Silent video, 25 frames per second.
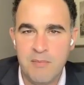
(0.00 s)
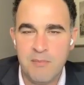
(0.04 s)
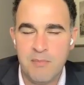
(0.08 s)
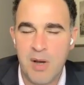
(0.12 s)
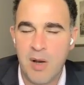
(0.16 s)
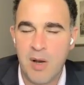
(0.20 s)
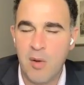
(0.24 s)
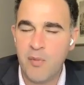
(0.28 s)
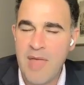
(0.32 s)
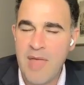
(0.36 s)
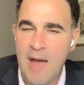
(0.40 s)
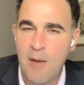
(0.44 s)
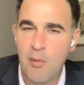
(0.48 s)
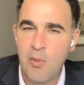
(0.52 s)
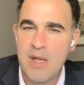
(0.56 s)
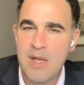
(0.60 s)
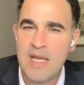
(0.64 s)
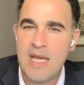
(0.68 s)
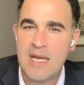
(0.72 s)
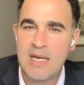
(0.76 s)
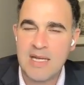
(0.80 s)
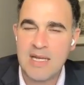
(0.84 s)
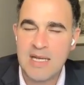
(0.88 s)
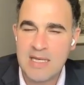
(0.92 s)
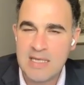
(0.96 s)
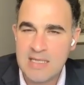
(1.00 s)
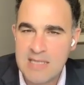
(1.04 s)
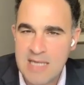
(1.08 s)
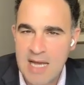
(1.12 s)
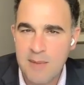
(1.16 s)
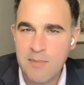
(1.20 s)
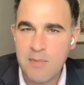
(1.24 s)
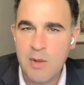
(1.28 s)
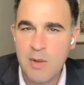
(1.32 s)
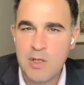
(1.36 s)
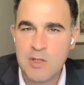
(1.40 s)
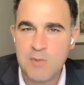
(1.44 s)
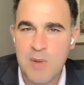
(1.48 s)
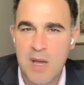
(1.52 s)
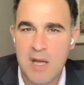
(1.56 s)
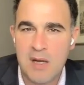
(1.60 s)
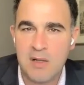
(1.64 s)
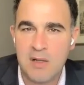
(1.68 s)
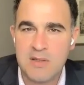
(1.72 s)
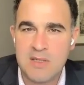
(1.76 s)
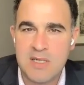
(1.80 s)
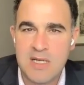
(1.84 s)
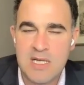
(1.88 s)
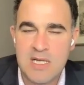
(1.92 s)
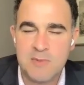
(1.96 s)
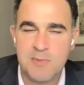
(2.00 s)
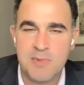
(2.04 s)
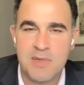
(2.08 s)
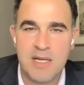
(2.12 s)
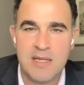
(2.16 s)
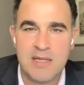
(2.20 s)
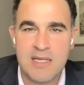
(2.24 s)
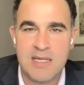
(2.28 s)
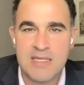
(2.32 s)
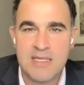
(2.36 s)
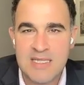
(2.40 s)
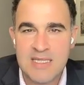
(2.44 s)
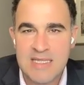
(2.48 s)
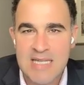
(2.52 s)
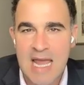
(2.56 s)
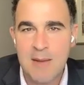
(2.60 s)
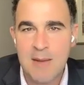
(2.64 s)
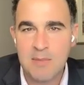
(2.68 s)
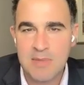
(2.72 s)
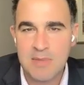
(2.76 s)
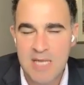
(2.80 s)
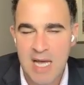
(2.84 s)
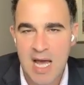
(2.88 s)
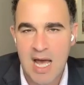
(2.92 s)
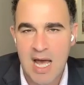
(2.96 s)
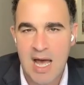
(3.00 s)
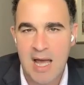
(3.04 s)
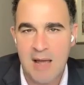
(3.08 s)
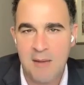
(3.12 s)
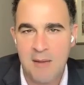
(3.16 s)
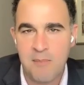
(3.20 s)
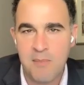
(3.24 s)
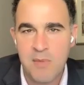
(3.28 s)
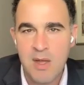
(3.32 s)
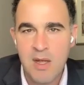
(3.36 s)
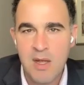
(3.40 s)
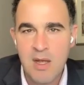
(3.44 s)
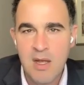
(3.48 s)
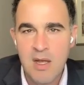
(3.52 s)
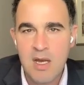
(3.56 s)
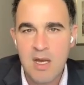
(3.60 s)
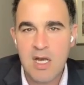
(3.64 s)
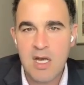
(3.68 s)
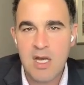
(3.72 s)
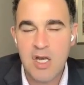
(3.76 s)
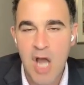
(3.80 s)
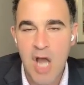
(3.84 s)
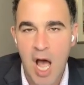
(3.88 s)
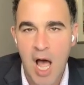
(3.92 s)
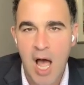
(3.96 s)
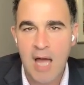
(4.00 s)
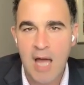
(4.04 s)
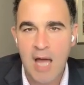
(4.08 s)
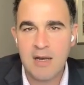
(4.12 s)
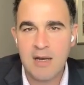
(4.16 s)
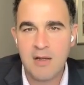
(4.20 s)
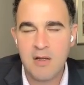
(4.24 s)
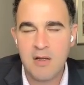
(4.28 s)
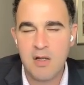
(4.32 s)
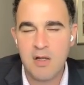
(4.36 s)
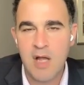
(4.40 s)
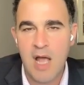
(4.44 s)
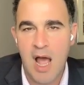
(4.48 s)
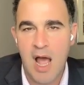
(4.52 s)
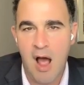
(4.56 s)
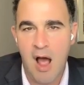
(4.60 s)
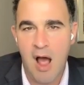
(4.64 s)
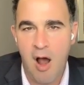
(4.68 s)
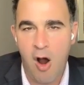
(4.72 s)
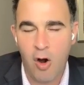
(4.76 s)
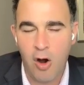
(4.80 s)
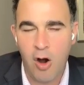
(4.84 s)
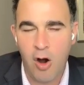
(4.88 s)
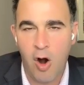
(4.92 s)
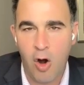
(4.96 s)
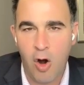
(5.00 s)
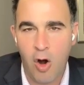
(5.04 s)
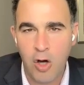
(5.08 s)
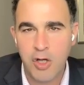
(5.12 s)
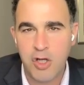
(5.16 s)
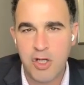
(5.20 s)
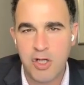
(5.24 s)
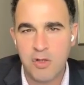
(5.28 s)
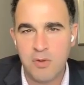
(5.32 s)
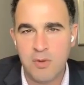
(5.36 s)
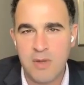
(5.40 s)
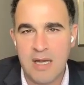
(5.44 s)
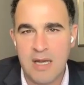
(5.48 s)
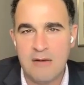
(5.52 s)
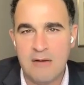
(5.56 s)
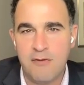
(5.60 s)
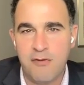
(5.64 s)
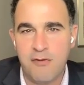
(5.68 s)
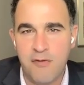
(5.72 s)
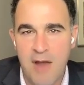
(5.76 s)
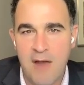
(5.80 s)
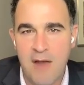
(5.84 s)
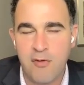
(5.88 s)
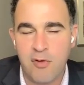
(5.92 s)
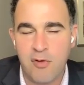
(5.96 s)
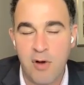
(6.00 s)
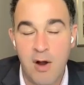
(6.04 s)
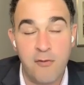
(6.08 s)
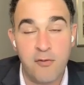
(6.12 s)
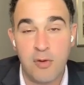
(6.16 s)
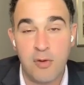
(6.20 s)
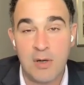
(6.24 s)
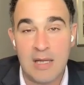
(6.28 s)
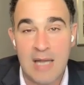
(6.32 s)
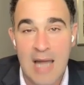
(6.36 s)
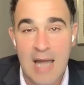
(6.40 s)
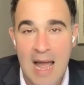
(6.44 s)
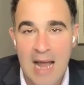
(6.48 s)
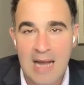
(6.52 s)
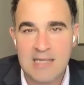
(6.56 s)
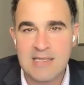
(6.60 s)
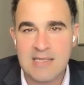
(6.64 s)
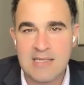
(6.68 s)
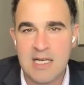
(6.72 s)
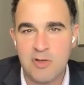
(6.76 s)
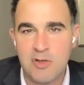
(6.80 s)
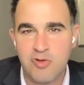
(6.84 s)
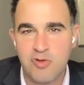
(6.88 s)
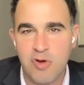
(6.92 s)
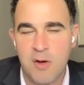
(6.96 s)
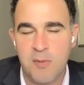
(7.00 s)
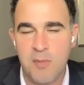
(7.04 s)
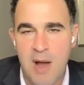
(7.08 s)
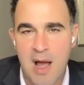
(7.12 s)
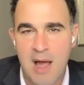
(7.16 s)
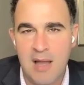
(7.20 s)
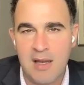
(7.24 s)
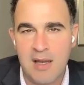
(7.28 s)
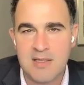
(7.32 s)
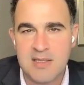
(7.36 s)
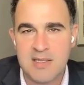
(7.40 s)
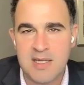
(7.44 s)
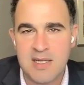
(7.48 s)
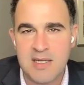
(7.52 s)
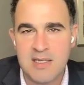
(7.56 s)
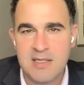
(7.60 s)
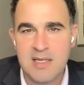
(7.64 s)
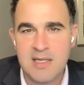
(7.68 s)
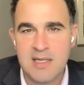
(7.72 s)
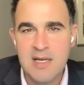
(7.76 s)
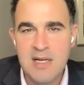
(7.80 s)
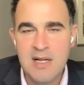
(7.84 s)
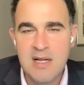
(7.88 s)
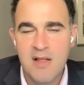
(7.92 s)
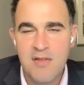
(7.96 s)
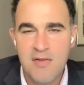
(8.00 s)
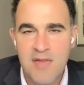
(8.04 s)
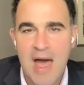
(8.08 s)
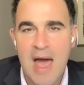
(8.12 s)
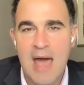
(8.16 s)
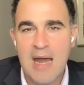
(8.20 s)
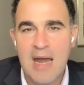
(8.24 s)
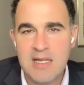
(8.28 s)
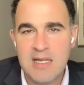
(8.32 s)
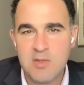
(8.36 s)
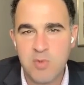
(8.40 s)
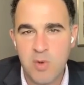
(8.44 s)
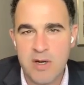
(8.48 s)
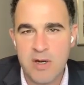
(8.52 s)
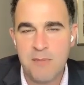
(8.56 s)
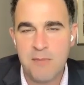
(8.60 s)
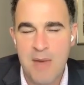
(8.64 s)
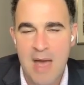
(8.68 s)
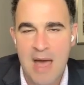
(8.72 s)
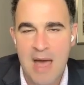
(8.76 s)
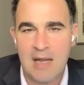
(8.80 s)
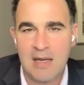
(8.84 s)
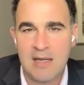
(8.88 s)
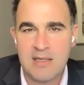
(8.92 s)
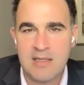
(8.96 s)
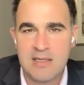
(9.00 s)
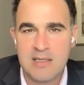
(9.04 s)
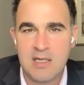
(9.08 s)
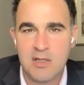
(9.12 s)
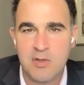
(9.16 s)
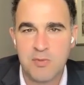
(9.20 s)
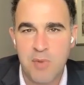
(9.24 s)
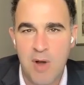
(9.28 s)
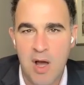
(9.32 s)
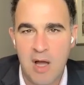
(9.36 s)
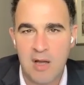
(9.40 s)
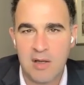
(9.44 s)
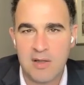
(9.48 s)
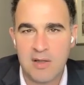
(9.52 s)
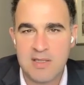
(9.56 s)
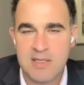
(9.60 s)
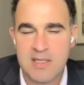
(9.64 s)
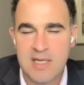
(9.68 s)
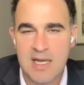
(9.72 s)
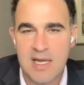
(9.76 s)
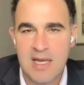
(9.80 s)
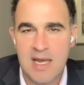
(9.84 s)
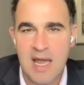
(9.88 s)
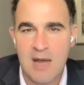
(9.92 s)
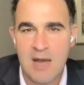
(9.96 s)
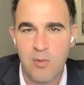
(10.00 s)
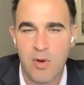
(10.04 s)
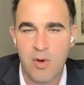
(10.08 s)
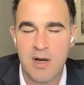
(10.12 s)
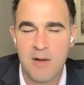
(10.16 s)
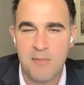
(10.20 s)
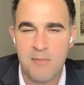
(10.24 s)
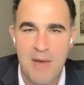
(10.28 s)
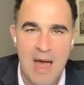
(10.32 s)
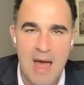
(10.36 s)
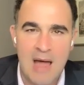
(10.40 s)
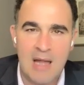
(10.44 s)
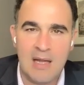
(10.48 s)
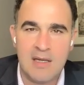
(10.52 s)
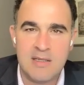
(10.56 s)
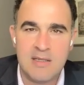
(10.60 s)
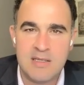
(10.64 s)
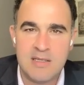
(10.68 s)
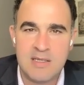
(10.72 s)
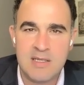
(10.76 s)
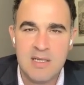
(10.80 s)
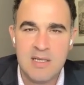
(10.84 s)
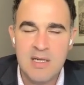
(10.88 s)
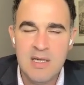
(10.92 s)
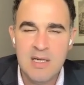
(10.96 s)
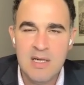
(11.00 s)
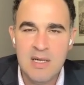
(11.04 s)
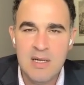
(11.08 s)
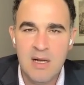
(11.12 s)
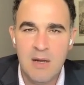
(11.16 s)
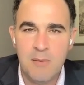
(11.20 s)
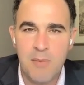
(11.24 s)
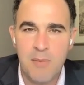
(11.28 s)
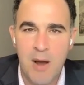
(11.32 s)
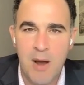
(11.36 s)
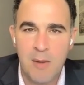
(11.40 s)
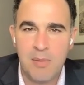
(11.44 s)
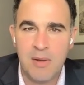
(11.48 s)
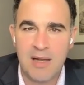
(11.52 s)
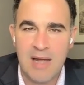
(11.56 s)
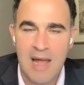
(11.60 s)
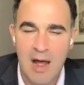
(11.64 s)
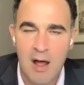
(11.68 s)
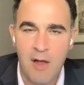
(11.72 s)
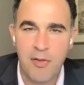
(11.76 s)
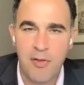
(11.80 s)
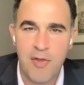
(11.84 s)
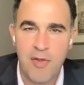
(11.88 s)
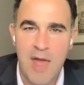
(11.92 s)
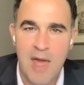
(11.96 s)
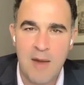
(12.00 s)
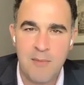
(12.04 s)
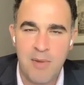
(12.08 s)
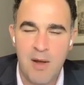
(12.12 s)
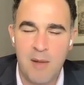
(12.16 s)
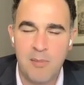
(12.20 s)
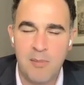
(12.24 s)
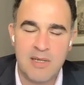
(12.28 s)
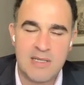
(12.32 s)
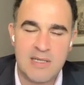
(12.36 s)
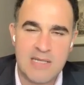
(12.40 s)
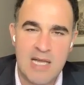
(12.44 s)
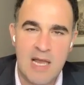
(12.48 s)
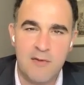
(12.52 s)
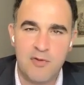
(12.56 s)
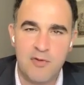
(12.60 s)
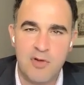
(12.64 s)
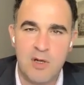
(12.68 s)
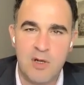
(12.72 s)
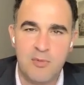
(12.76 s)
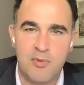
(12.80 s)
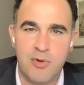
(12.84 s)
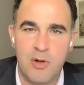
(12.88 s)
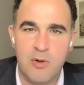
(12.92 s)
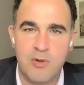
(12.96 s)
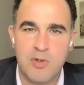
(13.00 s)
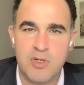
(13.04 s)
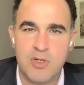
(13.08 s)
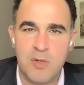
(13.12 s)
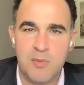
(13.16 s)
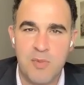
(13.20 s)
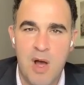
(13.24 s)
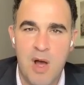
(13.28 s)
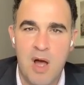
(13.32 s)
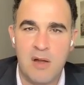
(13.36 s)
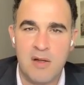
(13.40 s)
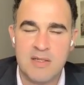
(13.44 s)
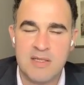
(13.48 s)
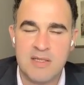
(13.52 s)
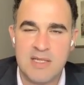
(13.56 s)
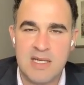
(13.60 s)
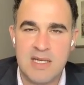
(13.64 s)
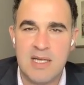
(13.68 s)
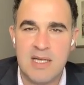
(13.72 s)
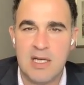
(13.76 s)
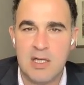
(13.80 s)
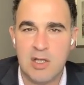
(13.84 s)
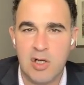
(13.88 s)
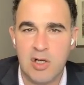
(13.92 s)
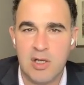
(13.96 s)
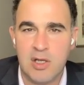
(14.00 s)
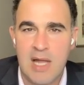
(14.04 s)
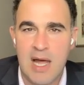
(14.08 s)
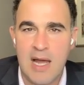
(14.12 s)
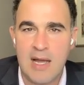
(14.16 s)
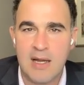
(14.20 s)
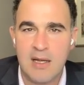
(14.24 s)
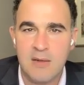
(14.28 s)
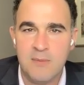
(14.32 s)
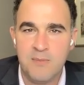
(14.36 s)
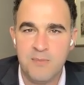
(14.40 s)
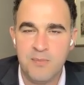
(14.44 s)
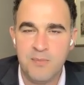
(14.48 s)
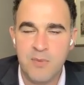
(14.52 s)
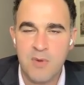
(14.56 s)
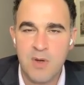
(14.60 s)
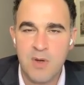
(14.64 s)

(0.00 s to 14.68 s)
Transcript: But that we can condemn those penalties, but at the same time, not argue in favor of relaxing drug policies. That is what a balanced policy and what a balanced public health and public safety approach to policy can look like.